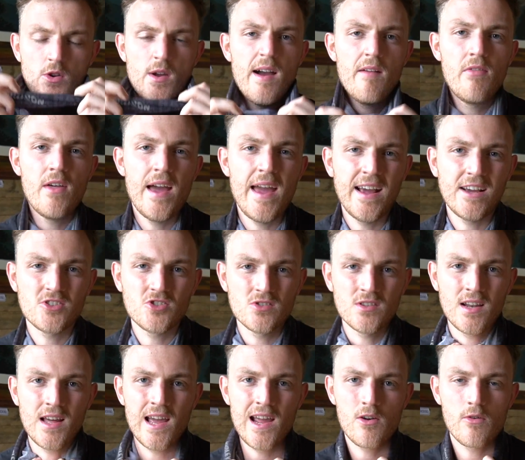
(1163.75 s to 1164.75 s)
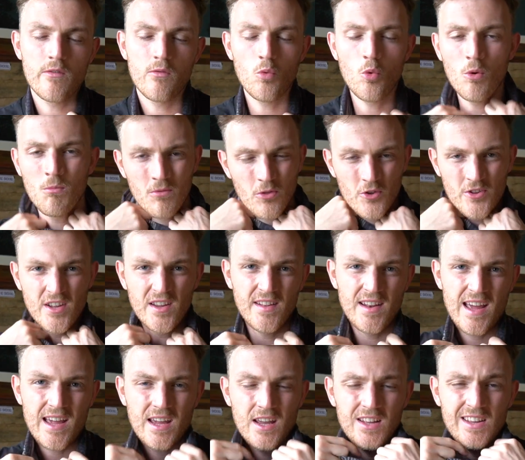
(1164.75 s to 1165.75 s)
you have that extra layer of warmth on your
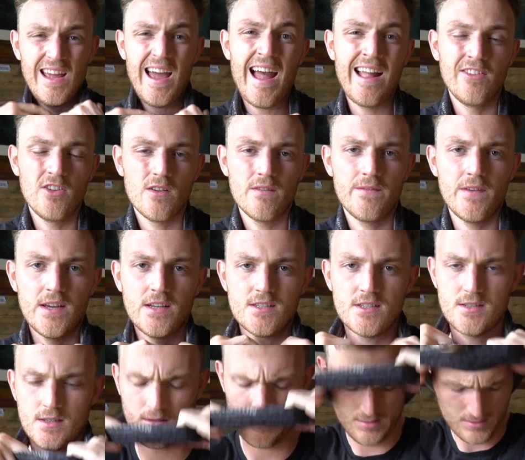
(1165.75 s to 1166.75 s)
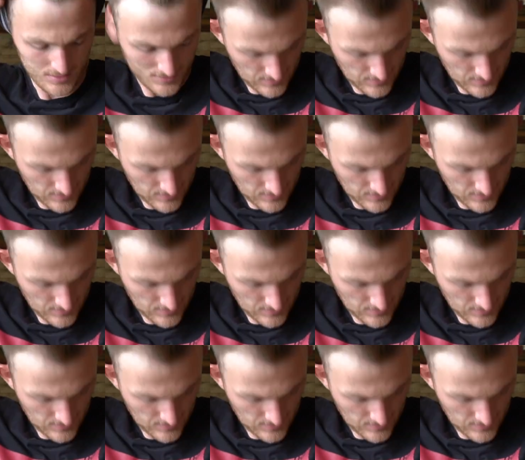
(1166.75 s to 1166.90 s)
neck and your face.